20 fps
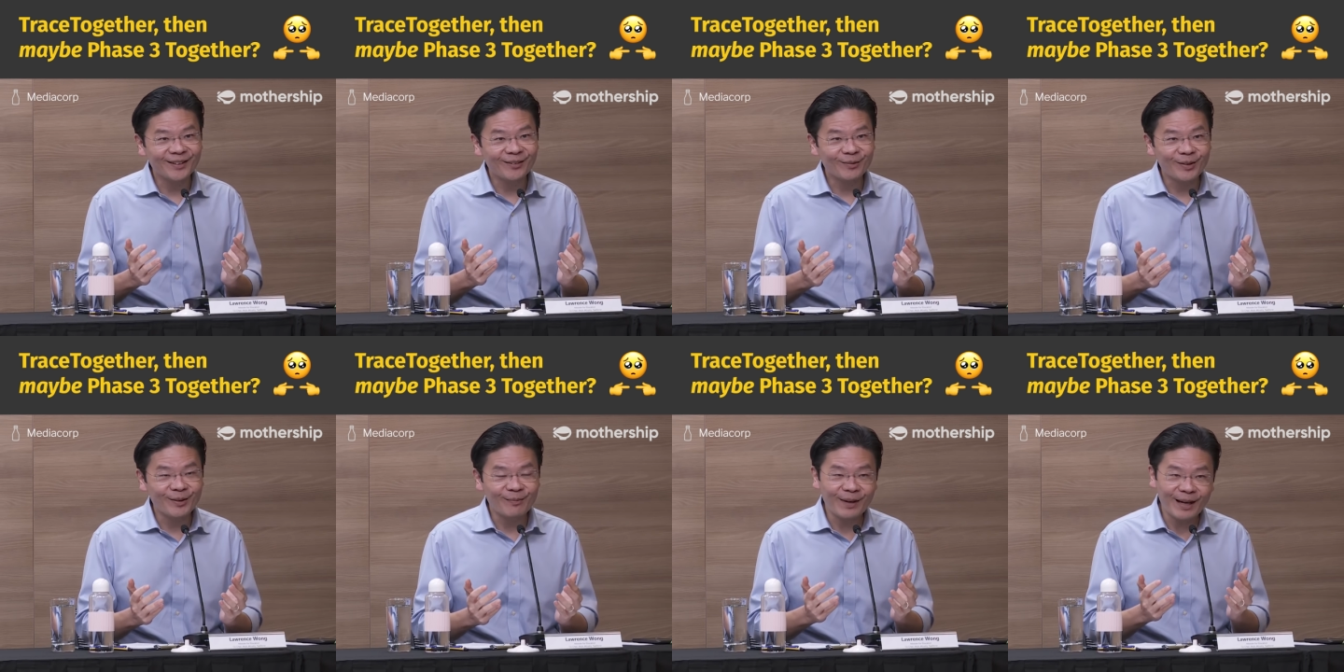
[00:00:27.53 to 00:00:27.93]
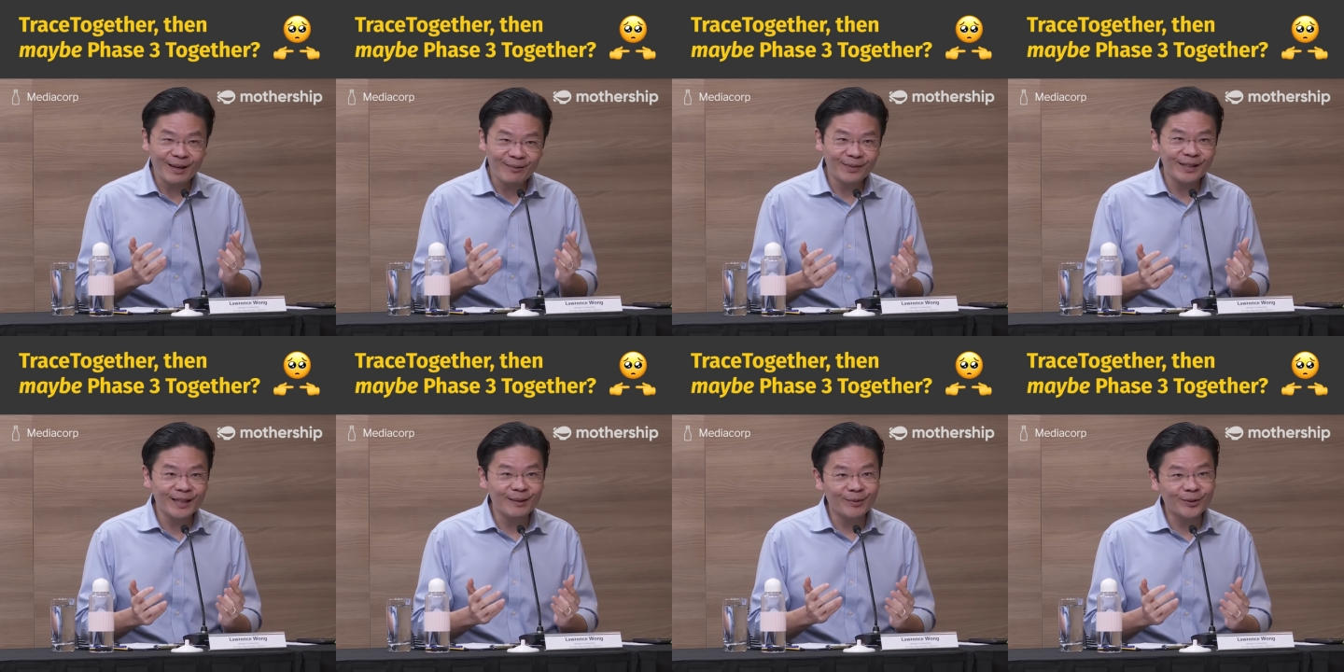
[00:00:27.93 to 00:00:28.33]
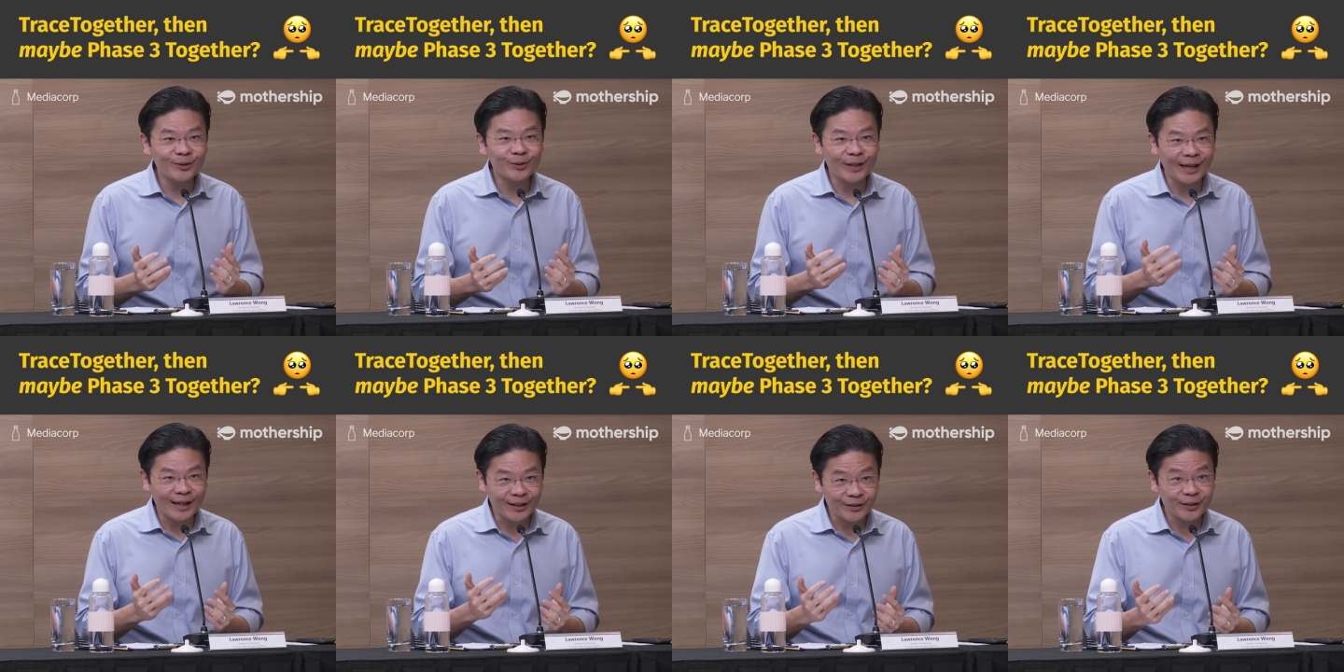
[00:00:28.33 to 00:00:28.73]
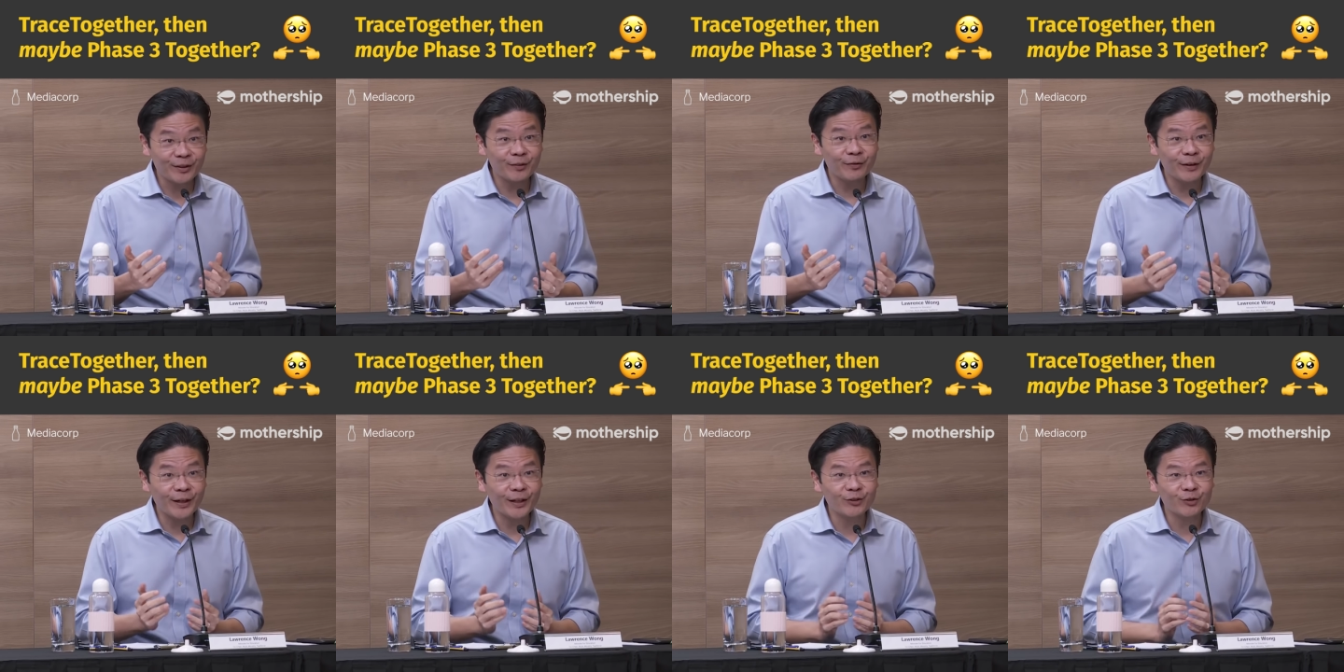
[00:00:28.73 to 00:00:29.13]
we might be able to enter
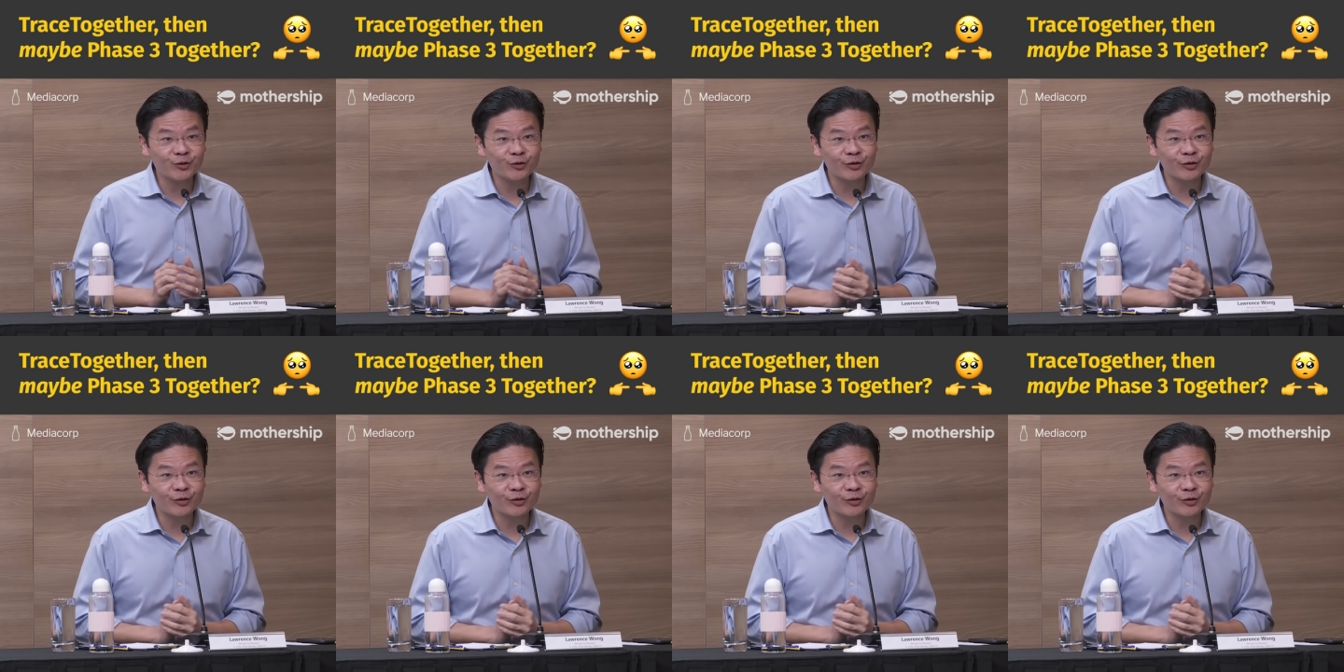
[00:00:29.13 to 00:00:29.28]
phase